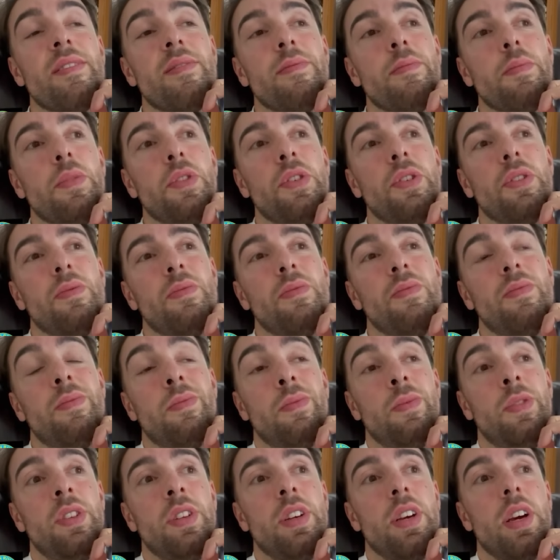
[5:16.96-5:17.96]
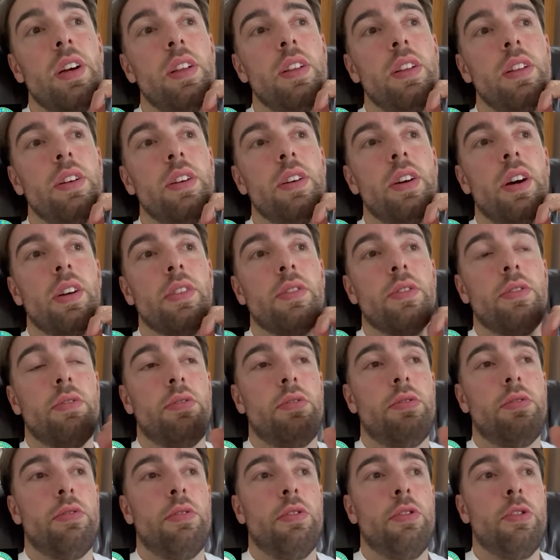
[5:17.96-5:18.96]
But we'll get there. I
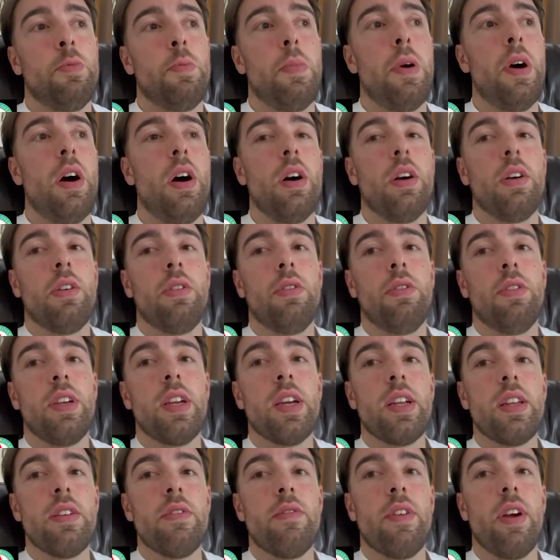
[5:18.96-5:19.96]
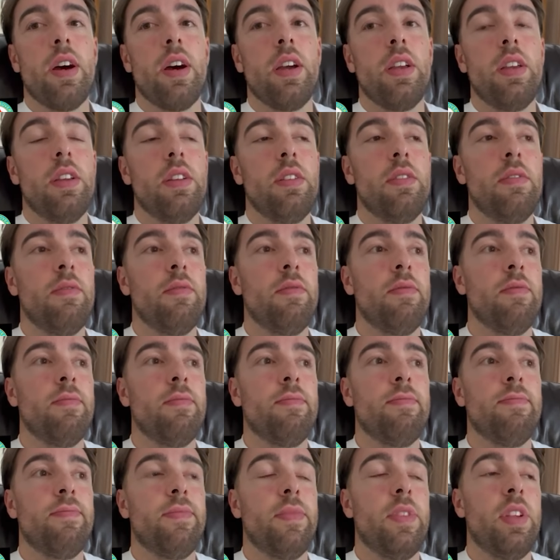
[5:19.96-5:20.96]
trust Parker will get it right, and
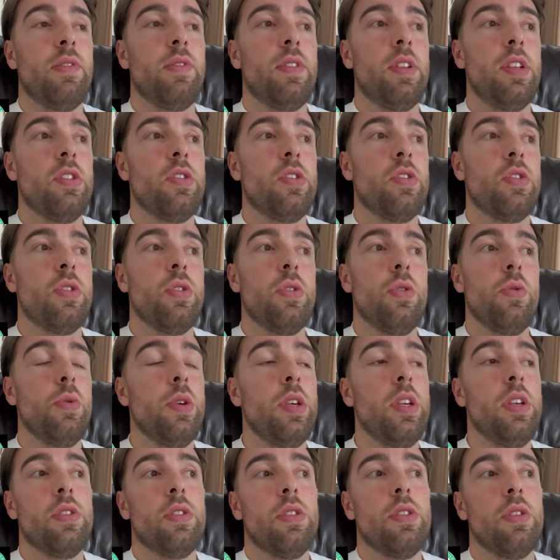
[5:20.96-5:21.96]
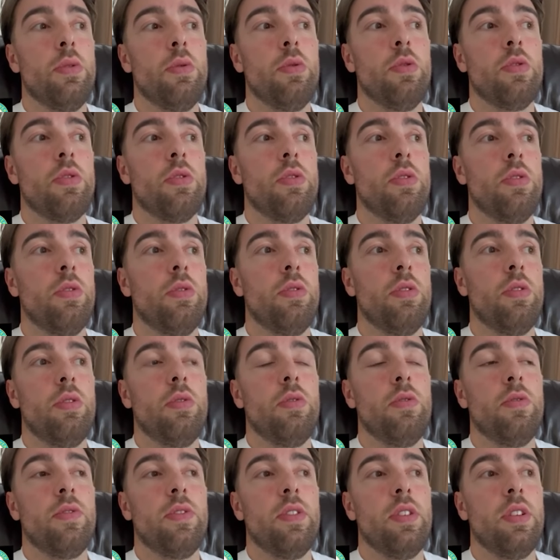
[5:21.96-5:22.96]
if these two weeks do us good,
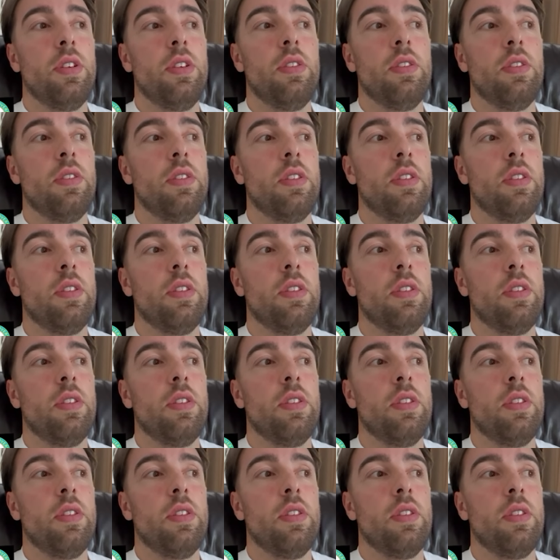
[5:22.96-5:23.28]
hopefully